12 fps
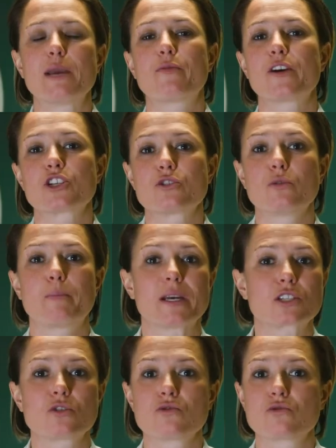A professional
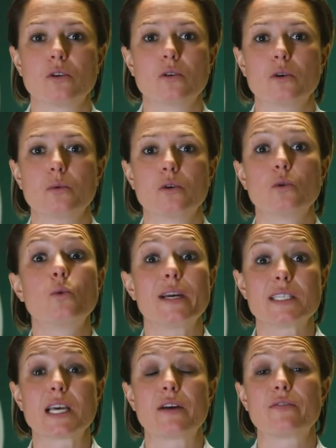pest controller will
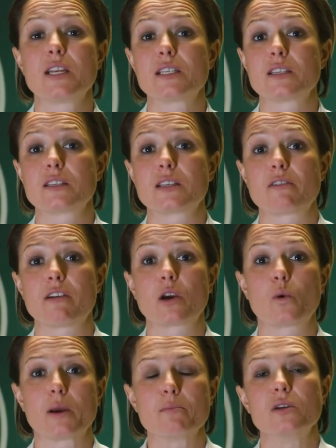always have the necessary
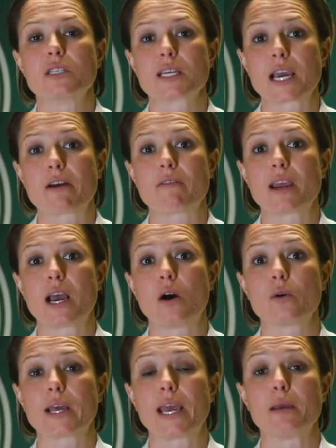equipment to carry
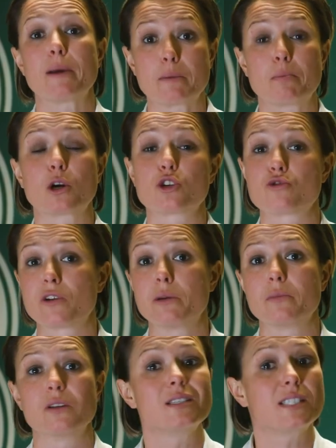out a bedbug
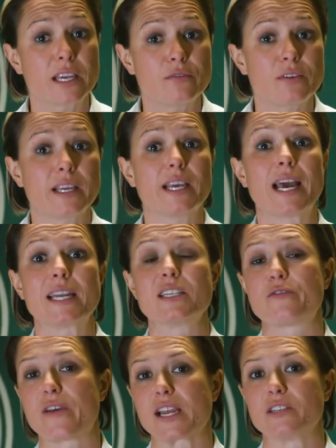treatment safely
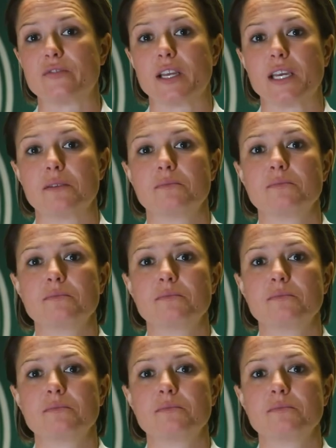and effectively.